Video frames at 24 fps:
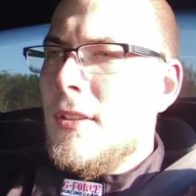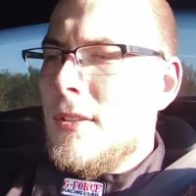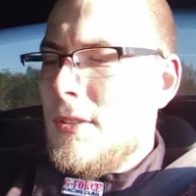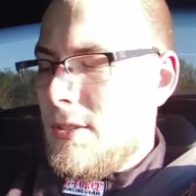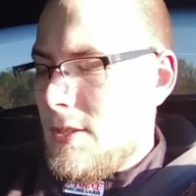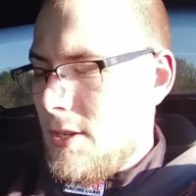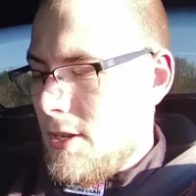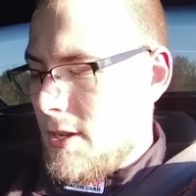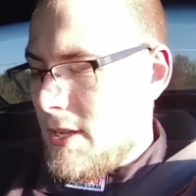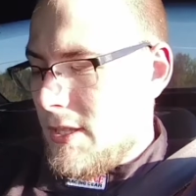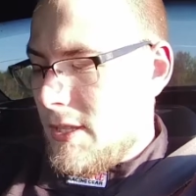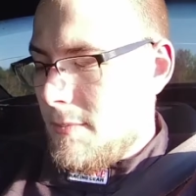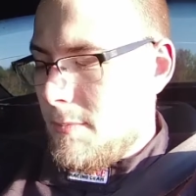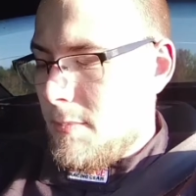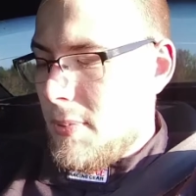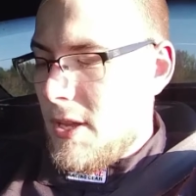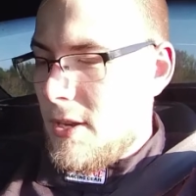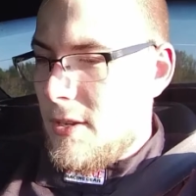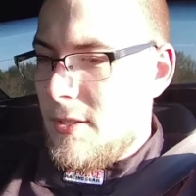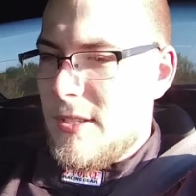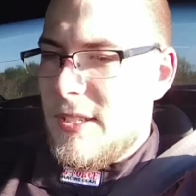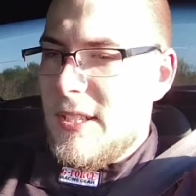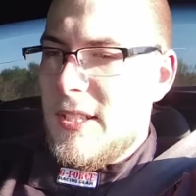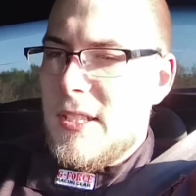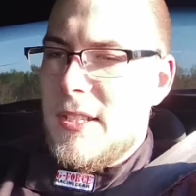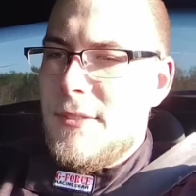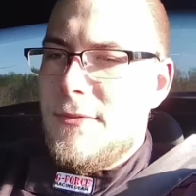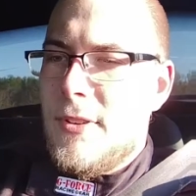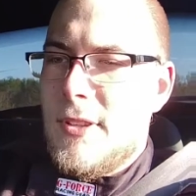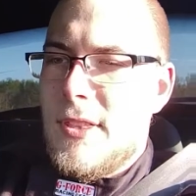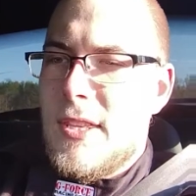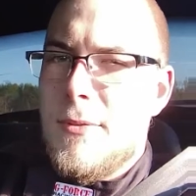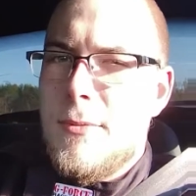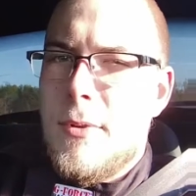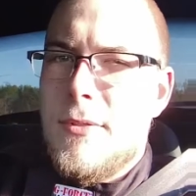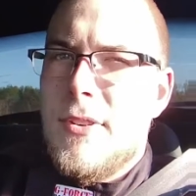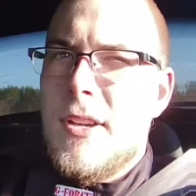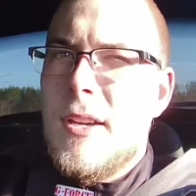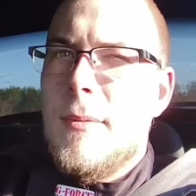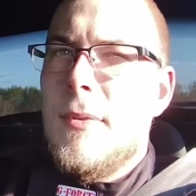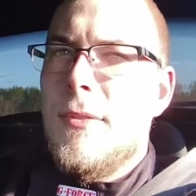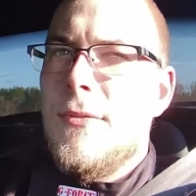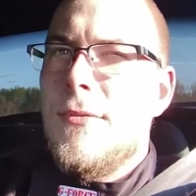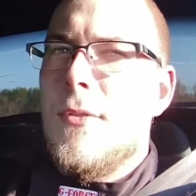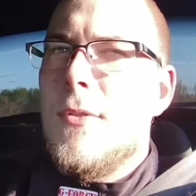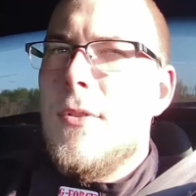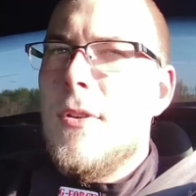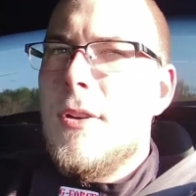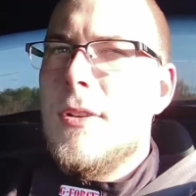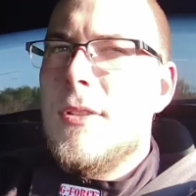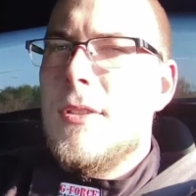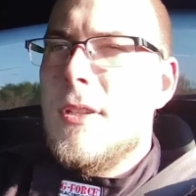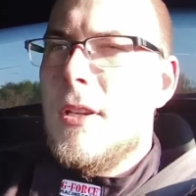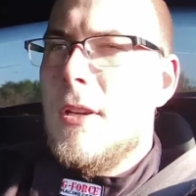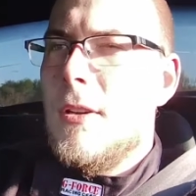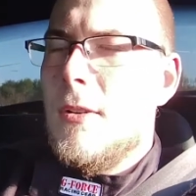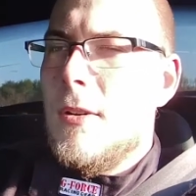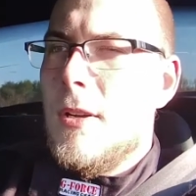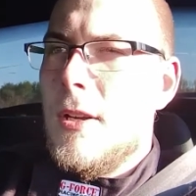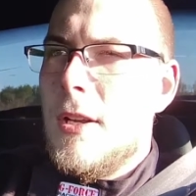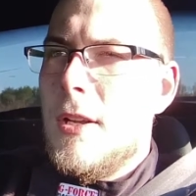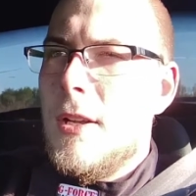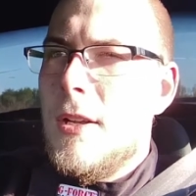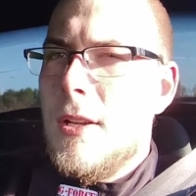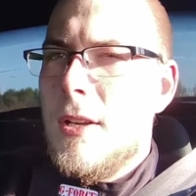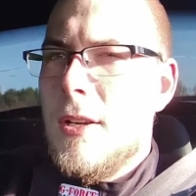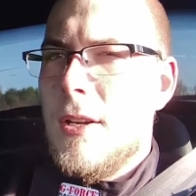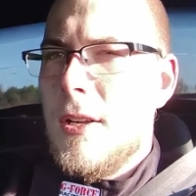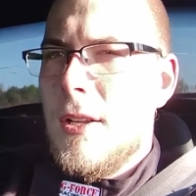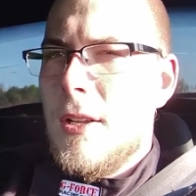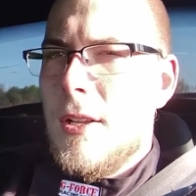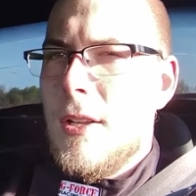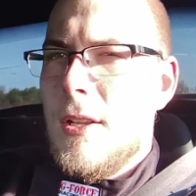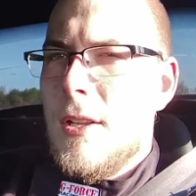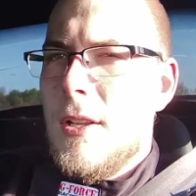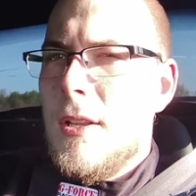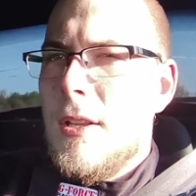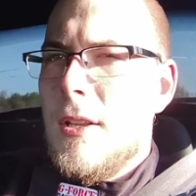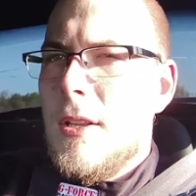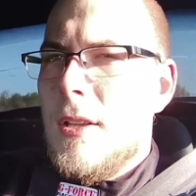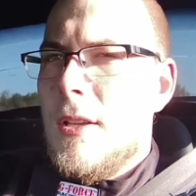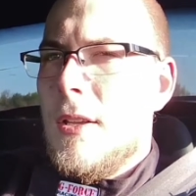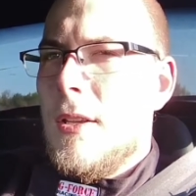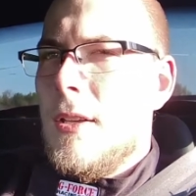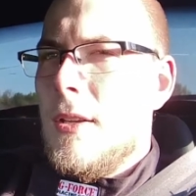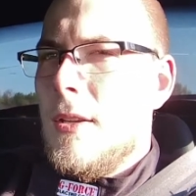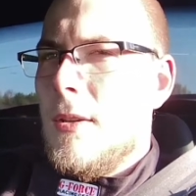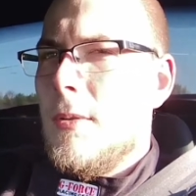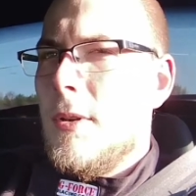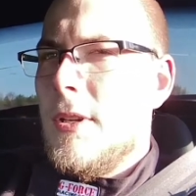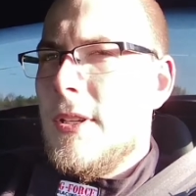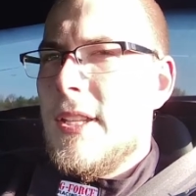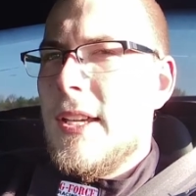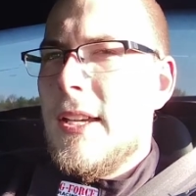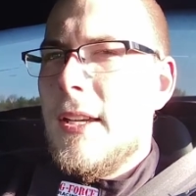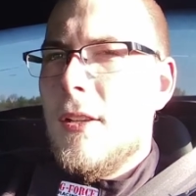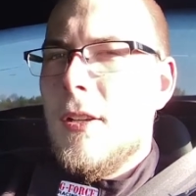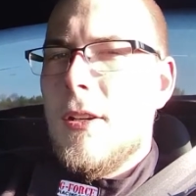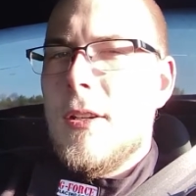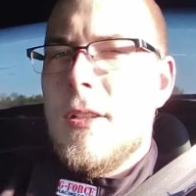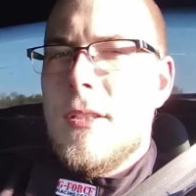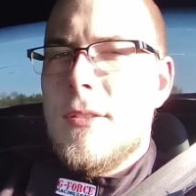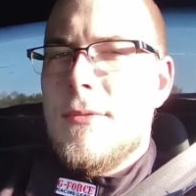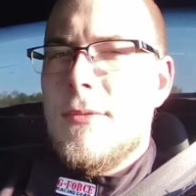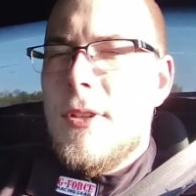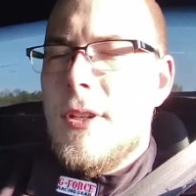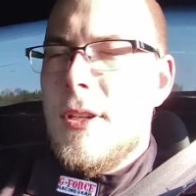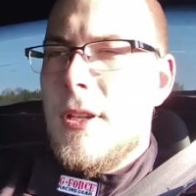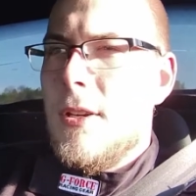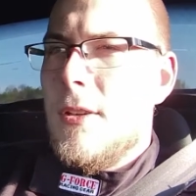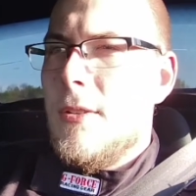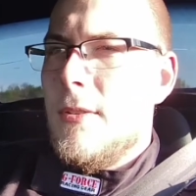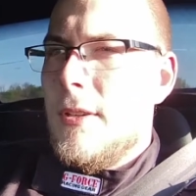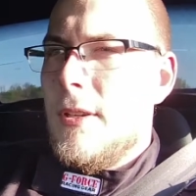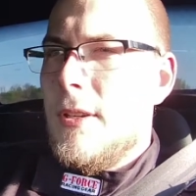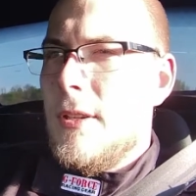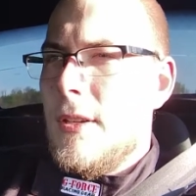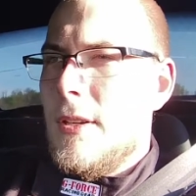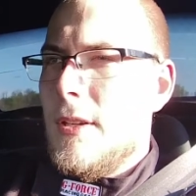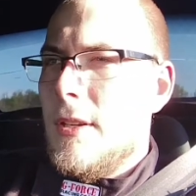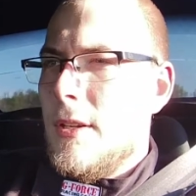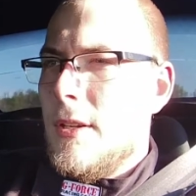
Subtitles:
So that's a better 60 foot than we've had before. So we're gonna take a look at this video and